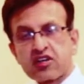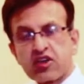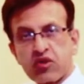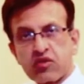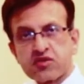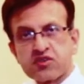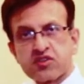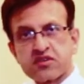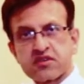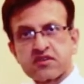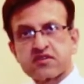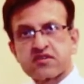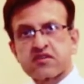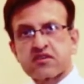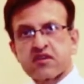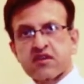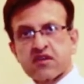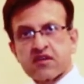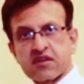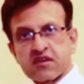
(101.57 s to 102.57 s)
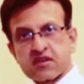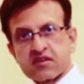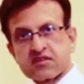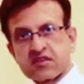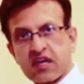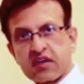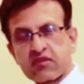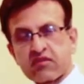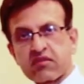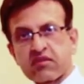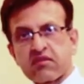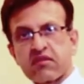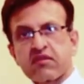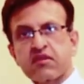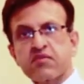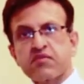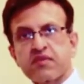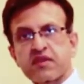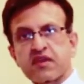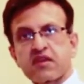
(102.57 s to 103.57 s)
coaches,
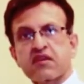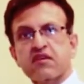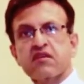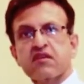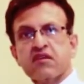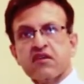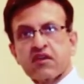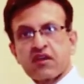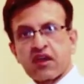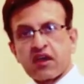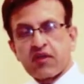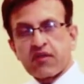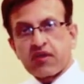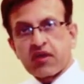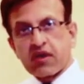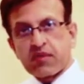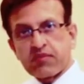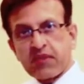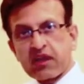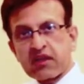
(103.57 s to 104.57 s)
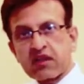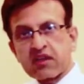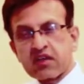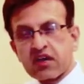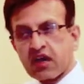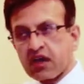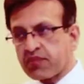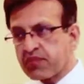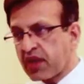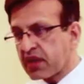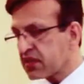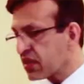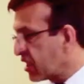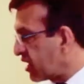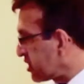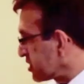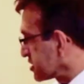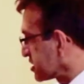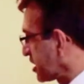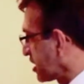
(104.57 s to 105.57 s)
psychotherapy, mental
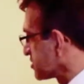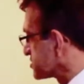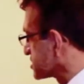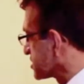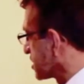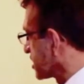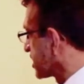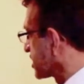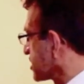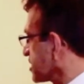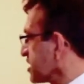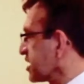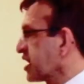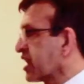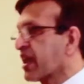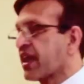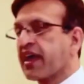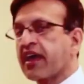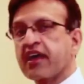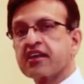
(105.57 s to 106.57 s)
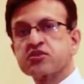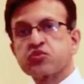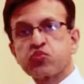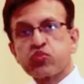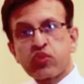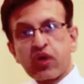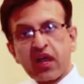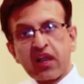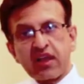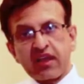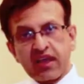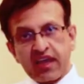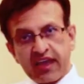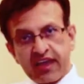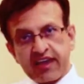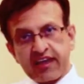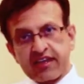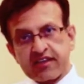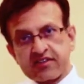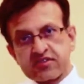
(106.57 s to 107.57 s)
health counseling, as well
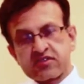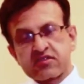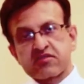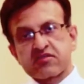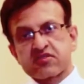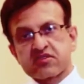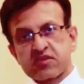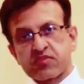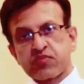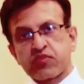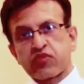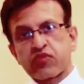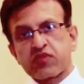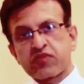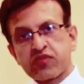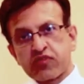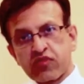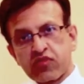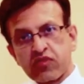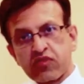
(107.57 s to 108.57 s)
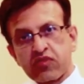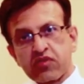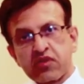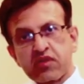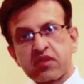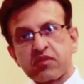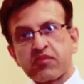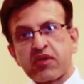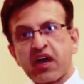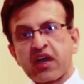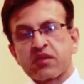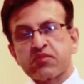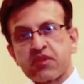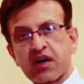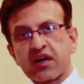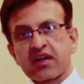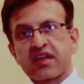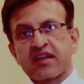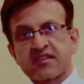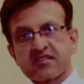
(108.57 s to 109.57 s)
as support for mind,
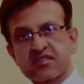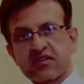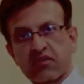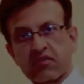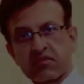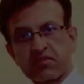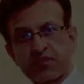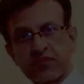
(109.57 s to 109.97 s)
body, and soul.